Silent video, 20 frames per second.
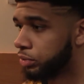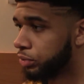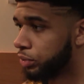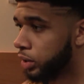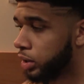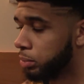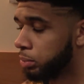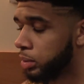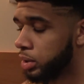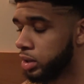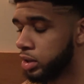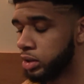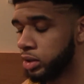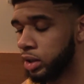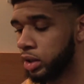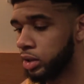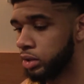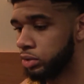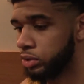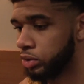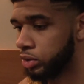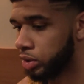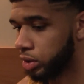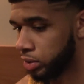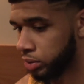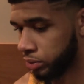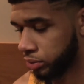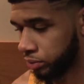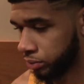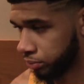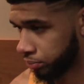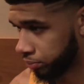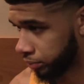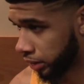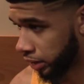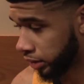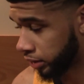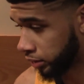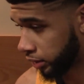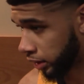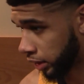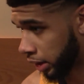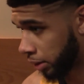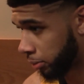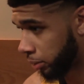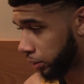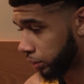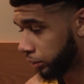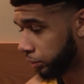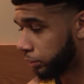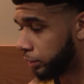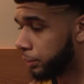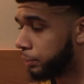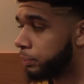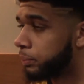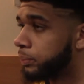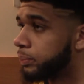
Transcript: for 40 minutes. And, you know, they came out with the win.